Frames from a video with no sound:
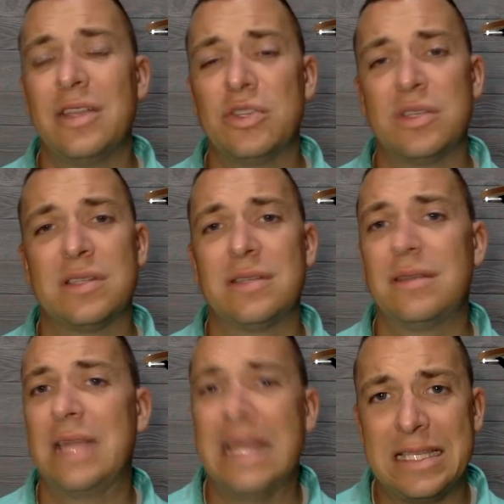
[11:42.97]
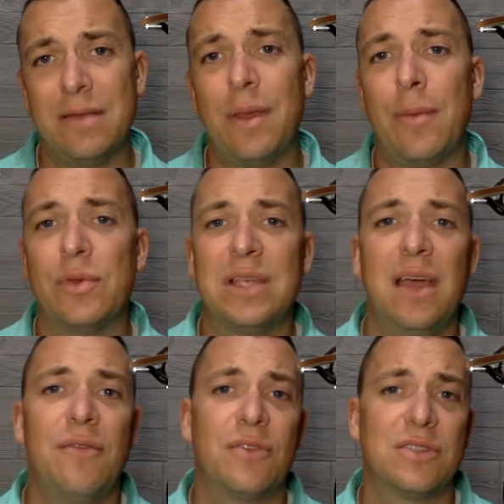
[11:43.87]
It just gets into people's
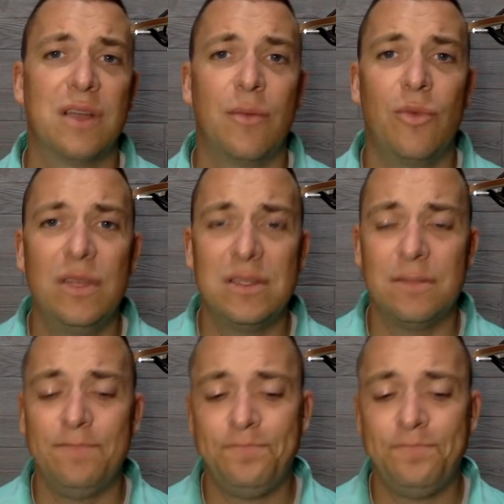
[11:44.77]
head for some reason.